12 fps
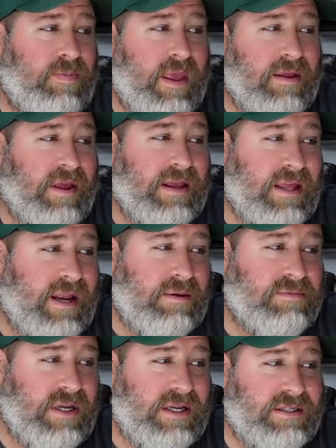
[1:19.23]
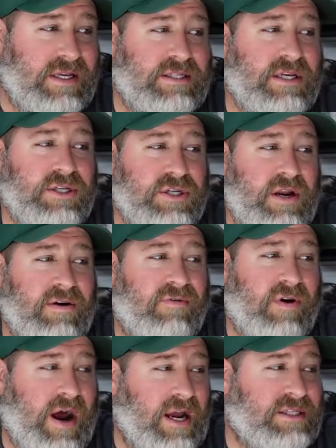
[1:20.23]
and like the name says, it's engineered
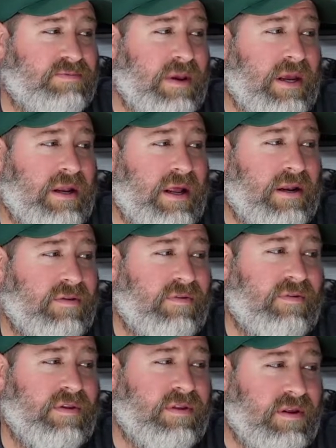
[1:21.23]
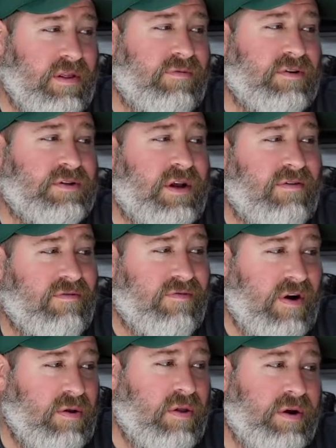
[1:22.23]
for high speed and delivers
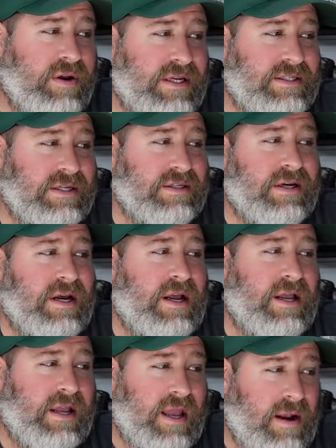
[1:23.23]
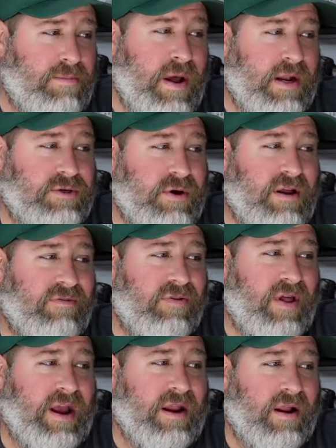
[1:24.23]
very long distance and a penetrating
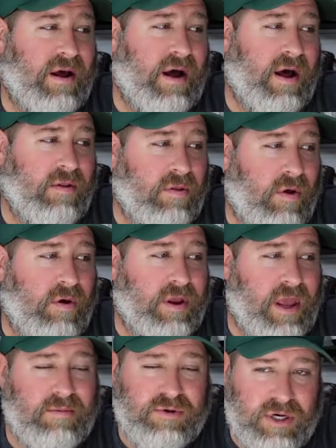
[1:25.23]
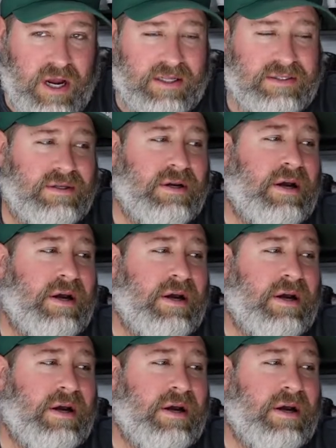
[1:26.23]
flight on long game shots.